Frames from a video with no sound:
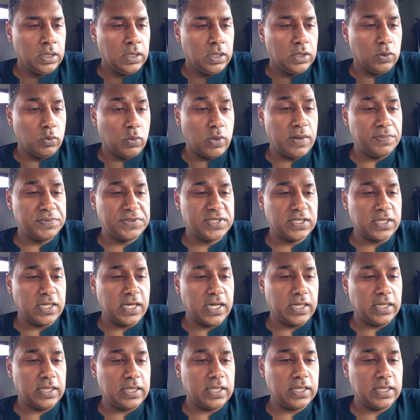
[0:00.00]
the
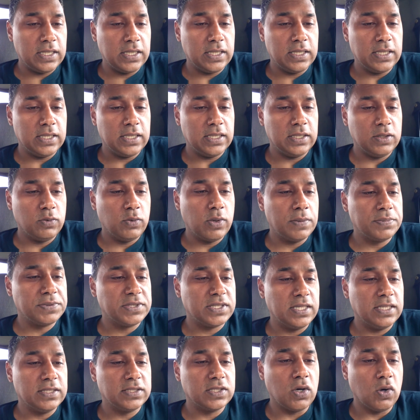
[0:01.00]
website, the
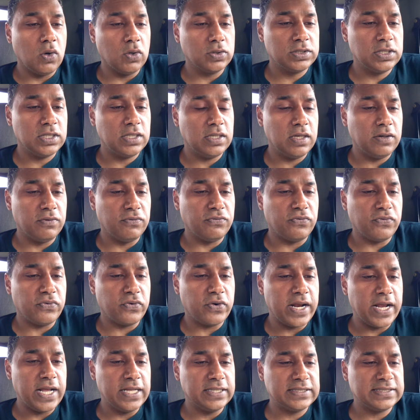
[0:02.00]
website is hosted in
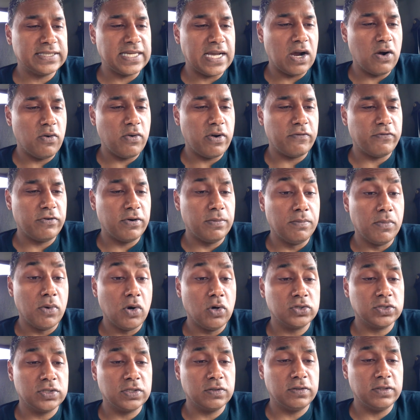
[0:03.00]
France. However,
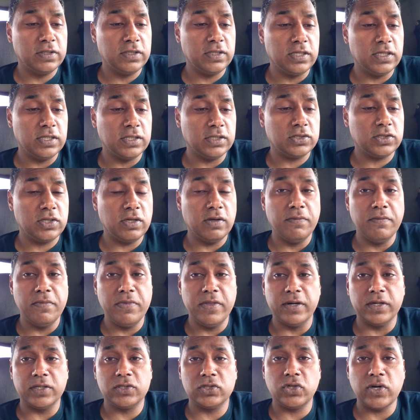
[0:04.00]
most of their
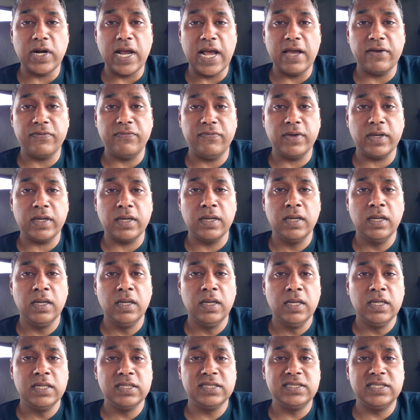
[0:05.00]
their traffic
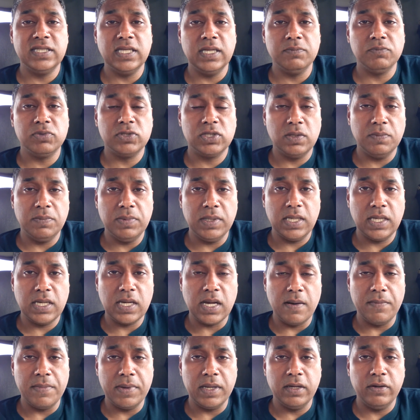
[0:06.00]
seems to be
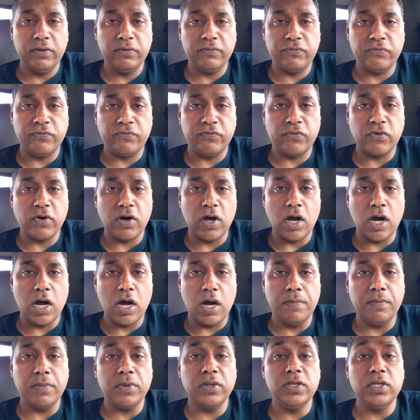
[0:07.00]
coming
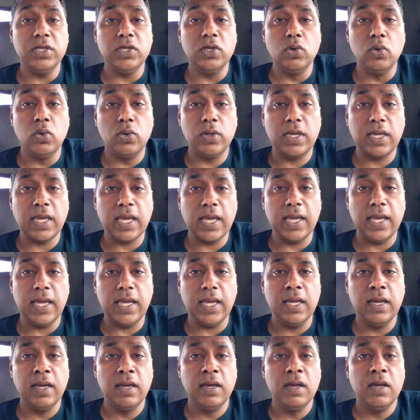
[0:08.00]
from the
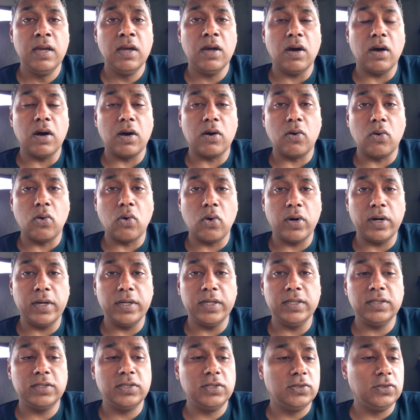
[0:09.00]
UK,
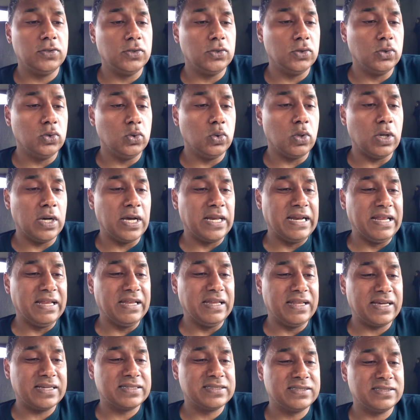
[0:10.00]
according to an
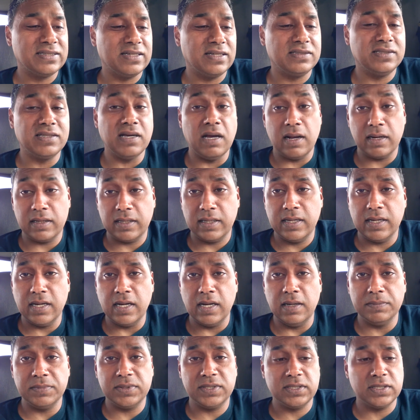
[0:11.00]

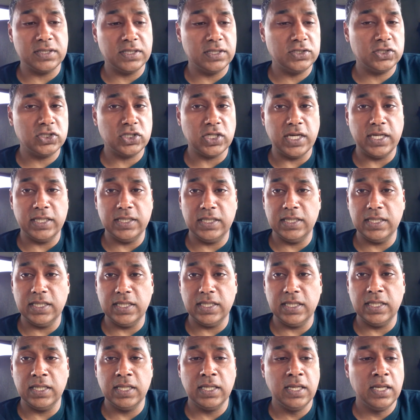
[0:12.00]
Alexa.com search I
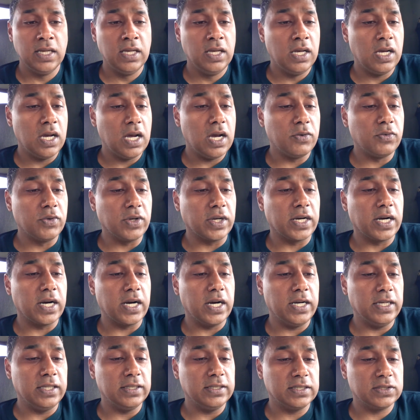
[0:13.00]
did
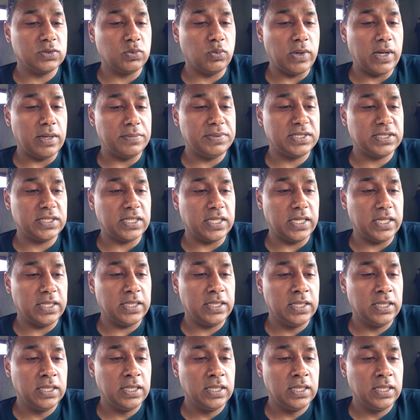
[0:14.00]
regarding this website.